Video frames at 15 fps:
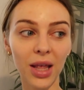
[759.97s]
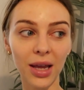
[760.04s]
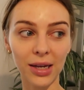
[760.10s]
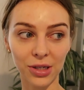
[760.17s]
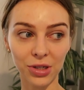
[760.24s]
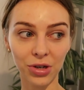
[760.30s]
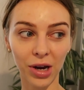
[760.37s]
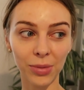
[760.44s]
that
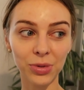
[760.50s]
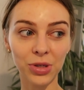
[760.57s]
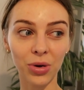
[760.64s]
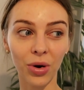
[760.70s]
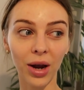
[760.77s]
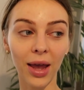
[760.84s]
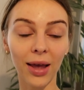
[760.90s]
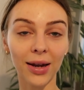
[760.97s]
Instagram
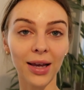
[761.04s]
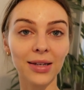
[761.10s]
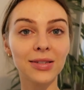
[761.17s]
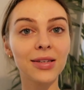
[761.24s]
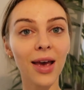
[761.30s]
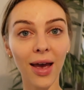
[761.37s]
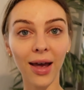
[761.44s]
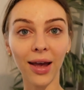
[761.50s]
story and I
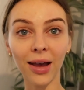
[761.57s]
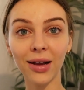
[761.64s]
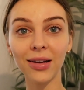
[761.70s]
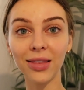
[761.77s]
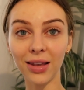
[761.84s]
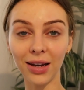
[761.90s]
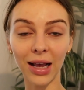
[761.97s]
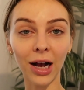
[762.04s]

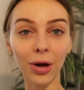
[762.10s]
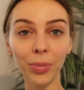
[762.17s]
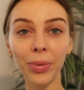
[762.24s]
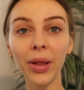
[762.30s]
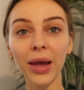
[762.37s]
tagged the nail